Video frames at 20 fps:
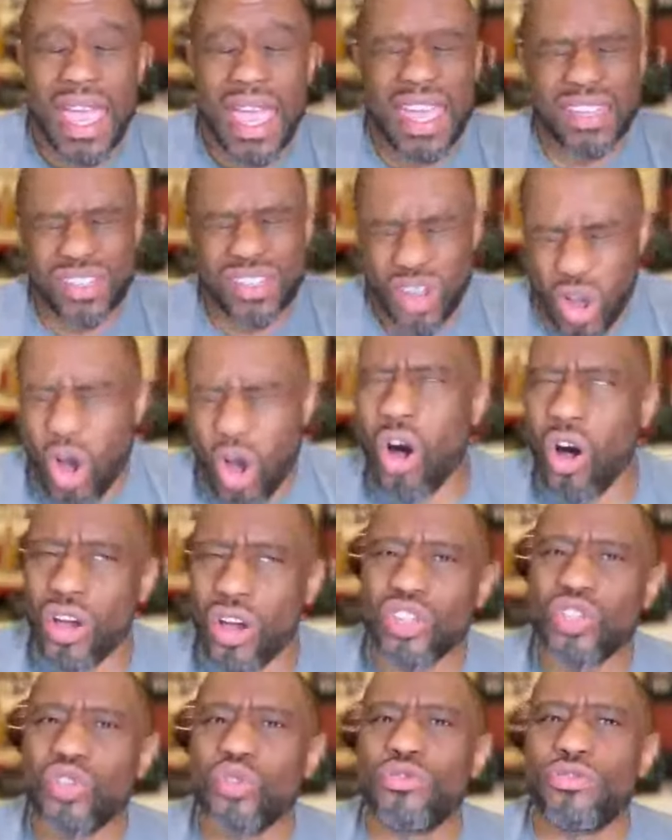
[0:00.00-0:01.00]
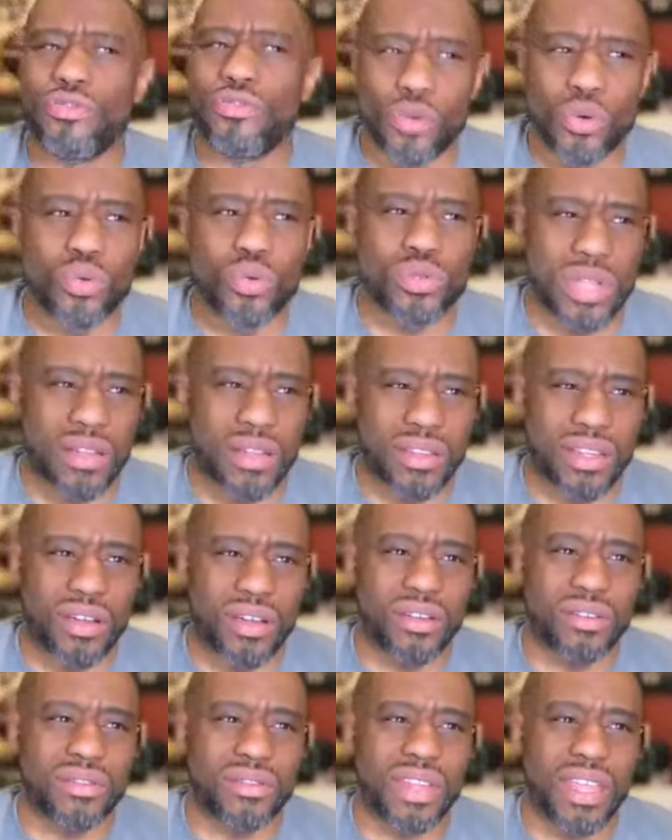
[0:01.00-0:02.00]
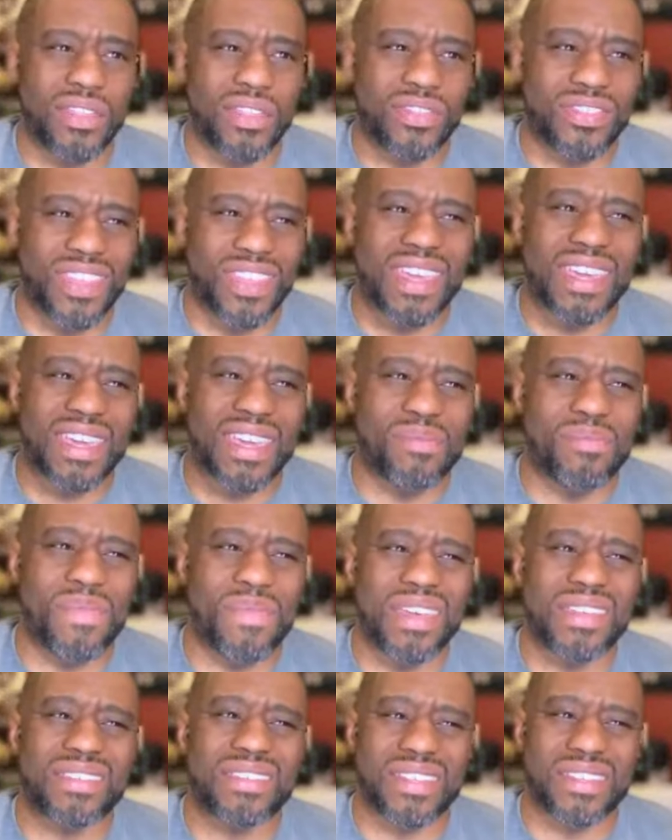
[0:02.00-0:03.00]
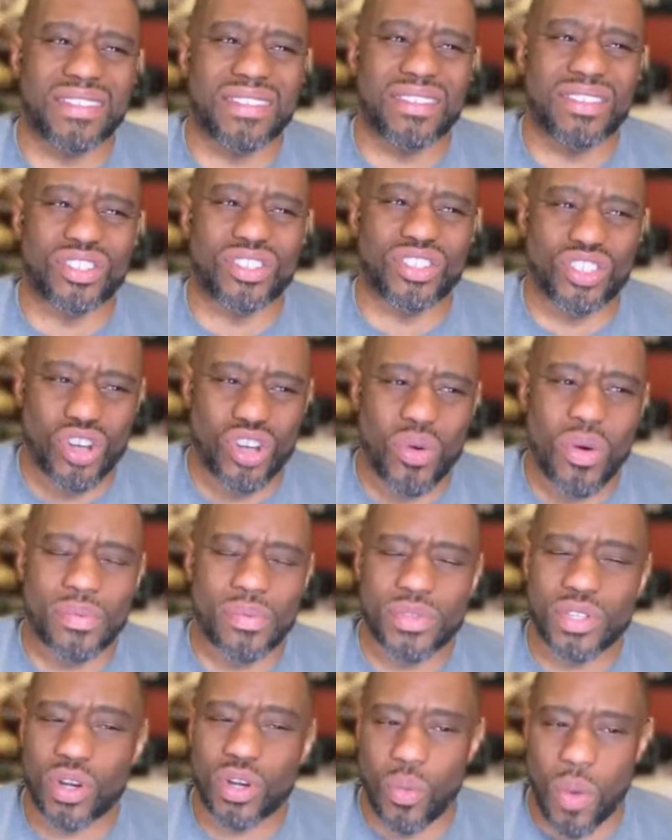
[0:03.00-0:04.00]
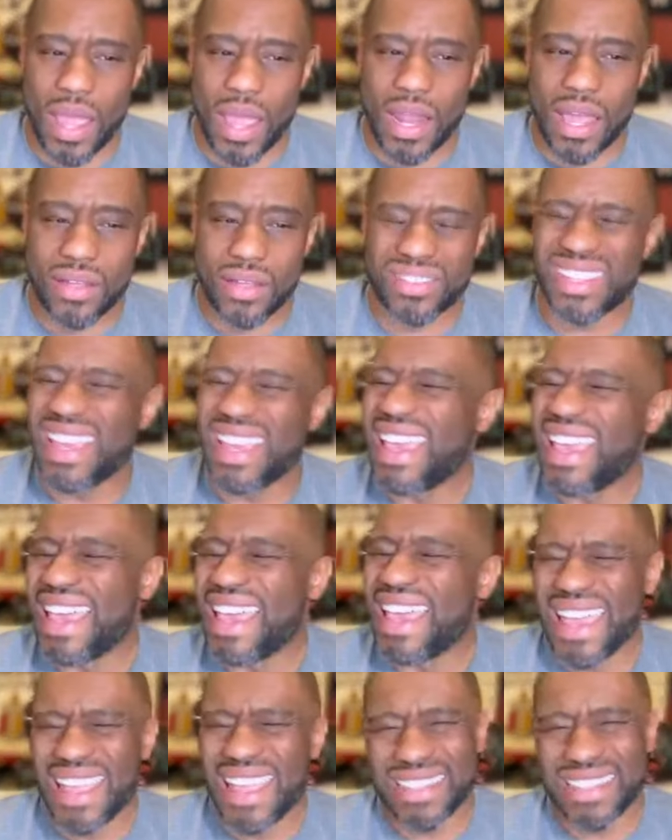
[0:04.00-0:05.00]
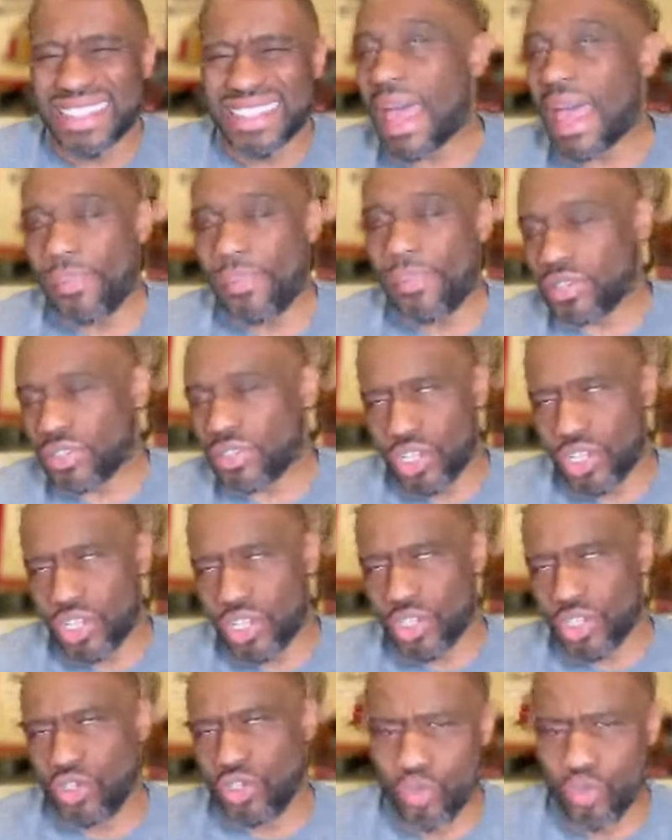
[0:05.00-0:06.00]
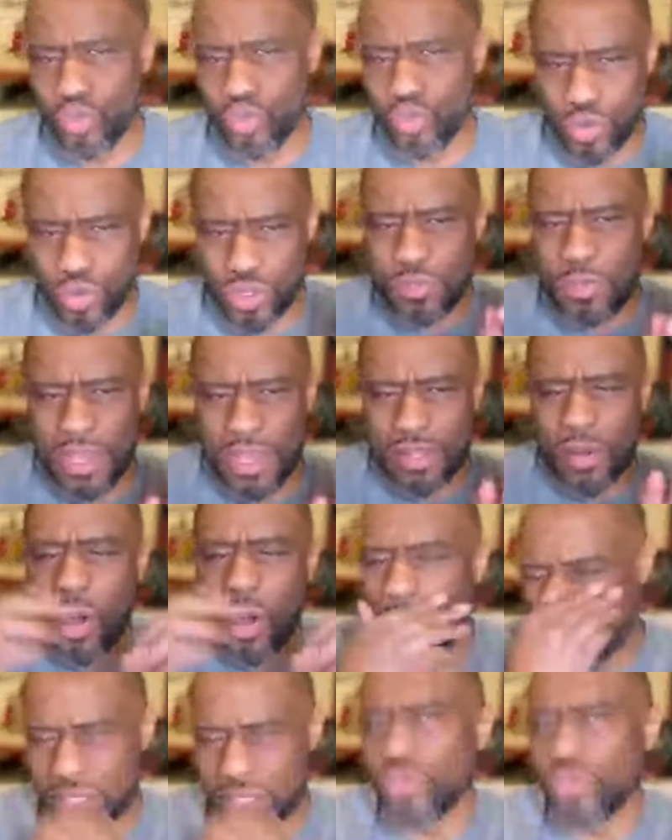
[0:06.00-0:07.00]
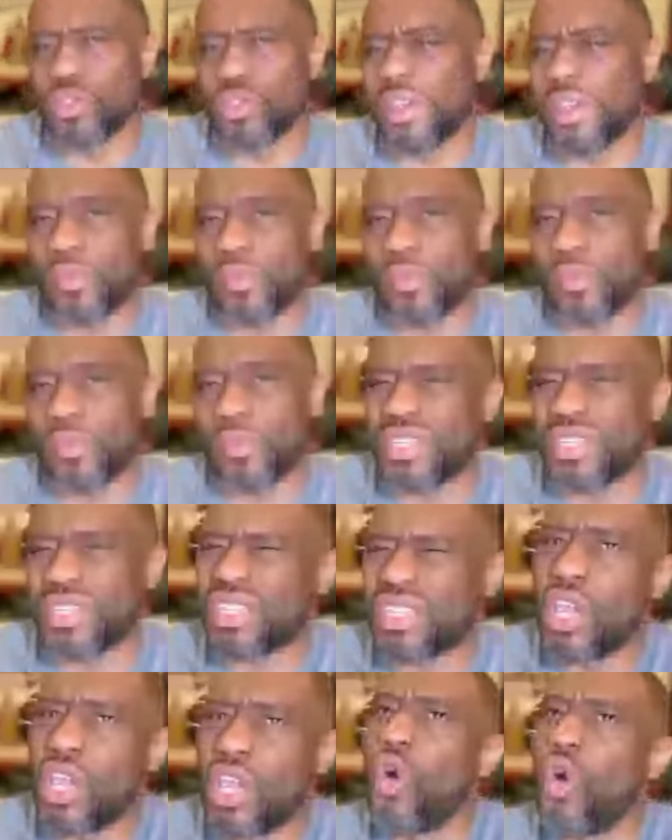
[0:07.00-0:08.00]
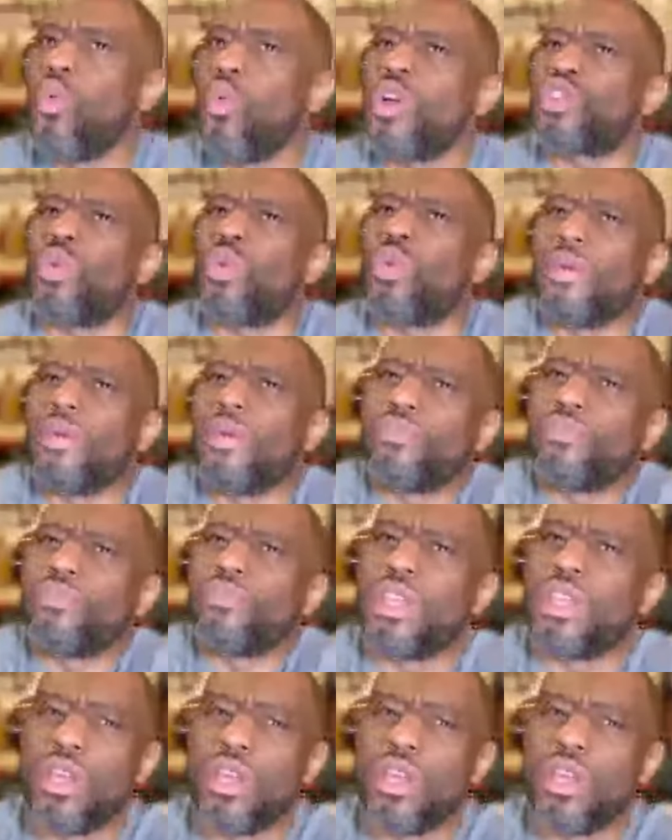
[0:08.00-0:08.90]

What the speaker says: And to all you fools out there that think it makes sense to show up to the White House and snap pictures because you respect the office, you respect the presidency. Which one?